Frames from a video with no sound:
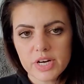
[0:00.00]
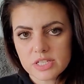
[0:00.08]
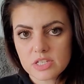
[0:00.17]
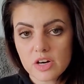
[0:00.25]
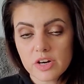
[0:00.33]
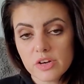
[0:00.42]
I
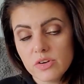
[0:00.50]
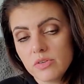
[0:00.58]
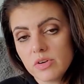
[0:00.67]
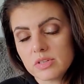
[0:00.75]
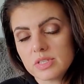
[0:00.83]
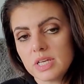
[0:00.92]
started
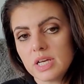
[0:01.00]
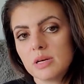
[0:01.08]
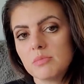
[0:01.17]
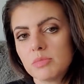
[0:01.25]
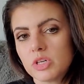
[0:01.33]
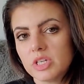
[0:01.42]
noticing
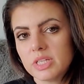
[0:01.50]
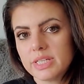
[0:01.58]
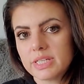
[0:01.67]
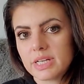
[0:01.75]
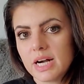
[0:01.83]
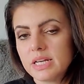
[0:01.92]

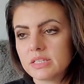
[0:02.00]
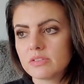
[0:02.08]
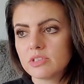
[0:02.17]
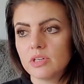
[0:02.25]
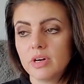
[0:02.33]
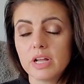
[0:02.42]
Merlin kind
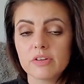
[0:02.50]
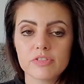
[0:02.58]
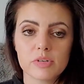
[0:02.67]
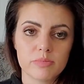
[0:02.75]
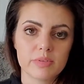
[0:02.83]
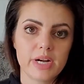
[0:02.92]
of going
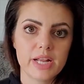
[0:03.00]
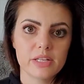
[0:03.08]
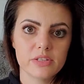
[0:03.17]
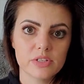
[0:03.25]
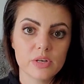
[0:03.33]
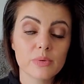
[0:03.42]
for
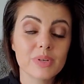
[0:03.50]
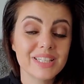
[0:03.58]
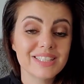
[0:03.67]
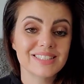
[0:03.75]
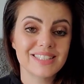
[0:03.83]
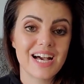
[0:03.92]
Brando
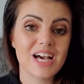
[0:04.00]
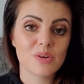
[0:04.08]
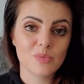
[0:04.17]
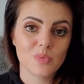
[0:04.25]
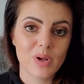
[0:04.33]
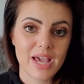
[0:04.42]
in
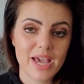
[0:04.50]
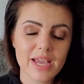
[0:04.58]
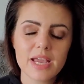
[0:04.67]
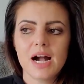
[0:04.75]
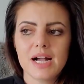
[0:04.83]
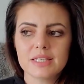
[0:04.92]
that
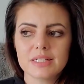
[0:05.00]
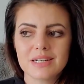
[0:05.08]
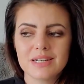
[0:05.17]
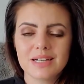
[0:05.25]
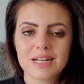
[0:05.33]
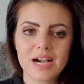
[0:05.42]
way, I
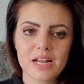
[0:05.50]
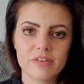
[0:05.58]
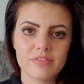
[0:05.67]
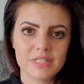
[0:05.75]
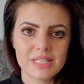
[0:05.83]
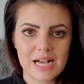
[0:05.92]
started kind
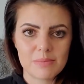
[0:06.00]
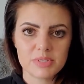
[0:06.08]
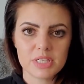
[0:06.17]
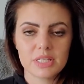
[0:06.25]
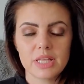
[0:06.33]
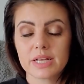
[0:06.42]
of
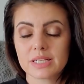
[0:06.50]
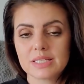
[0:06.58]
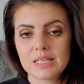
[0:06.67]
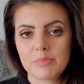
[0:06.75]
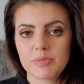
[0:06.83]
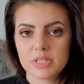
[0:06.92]
adapting like a a
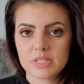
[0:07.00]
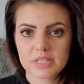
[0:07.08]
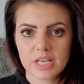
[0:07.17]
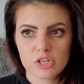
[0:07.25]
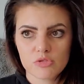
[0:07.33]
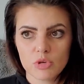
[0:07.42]
separate
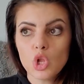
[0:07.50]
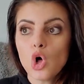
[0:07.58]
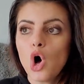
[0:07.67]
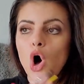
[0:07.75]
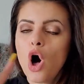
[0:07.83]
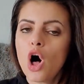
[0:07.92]
schedule.
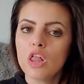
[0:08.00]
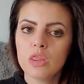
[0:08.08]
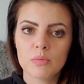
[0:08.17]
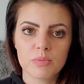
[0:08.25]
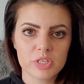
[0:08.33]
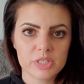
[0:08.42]
All
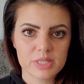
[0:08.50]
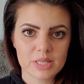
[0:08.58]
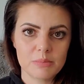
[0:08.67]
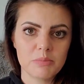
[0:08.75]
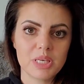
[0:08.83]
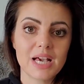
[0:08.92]
the birds
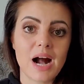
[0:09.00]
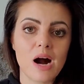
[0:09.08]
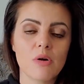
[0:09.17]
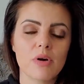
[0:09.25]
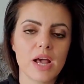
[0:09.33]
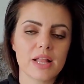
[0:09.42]
can be
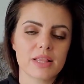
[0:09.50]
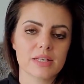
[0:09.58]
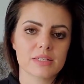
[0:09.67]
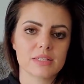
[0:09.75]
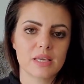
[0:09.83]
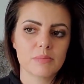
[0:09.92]
out at the
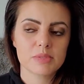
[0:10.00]
same